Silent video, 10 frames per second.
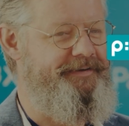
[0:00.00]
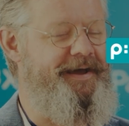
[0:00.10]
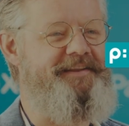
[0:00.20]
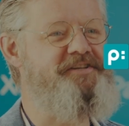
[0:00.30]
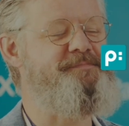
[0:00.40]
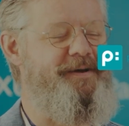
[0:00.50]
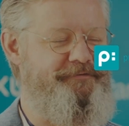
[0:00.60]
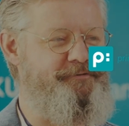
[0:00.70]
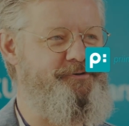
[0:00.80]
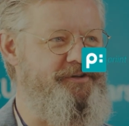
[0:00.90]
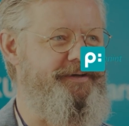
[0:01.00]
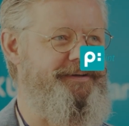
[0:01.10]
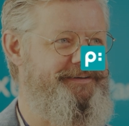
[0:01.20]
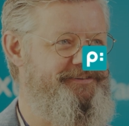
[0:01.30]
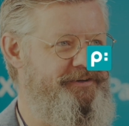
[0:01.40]
Yeah, this is my first day.
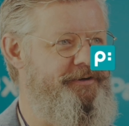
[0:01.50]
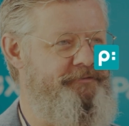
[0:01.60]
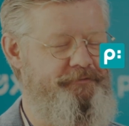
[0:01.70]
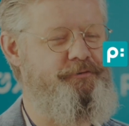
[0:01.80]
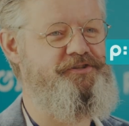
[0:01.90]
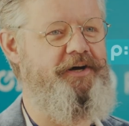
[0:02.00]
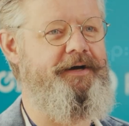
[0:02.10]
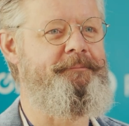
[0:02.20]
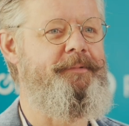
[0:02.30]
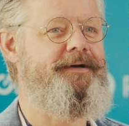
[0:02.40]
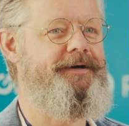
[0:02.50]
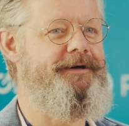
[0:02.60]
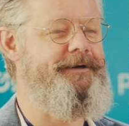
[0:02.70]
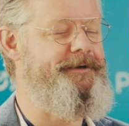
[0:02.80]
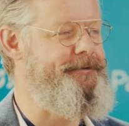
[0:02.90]
It's uh, first time.
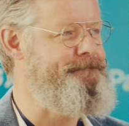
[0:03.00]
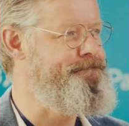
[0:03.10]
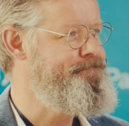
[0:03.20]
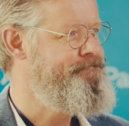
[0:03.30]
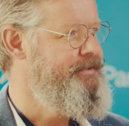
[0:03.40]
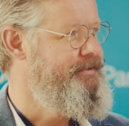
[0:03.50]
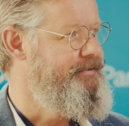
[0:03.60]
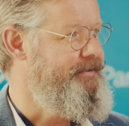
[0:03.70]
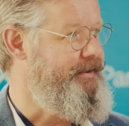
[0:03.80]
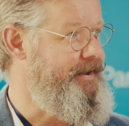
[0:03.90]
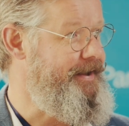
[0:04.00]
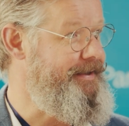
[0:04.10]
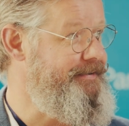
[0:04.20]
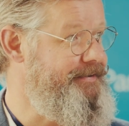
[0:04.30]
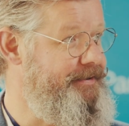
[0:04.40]
Um,
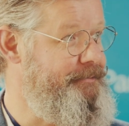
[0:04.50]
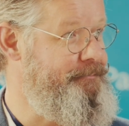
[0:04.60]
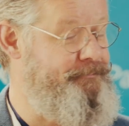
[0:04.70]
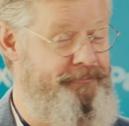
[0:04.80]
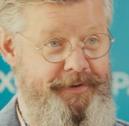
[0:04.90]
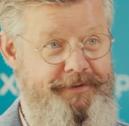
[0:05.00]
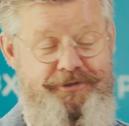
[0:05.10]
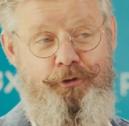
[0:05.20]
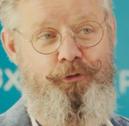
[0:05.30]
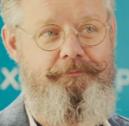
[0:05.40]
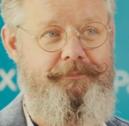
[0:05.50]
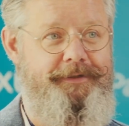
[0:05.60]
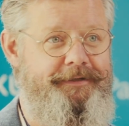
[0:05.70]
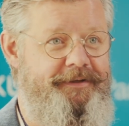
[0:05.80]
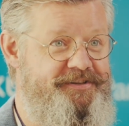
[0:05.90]
and um, it's cool
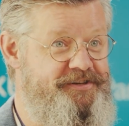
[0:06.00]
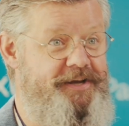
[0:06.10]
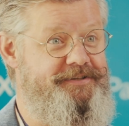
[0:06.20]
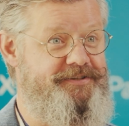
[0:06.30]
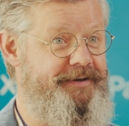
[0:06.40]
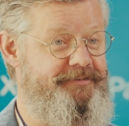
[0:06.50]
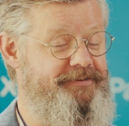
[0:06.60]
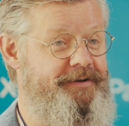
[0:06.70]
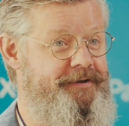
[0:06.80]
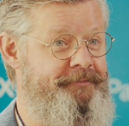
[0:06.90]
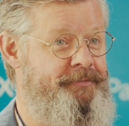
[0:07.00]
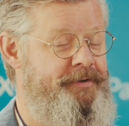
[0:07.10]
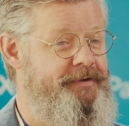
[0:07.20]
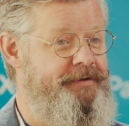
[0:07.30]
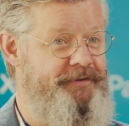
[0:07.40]
in that sense that uh,
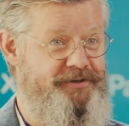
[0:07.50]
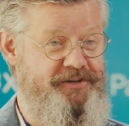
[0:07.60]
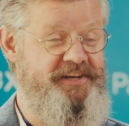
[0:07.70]
there's a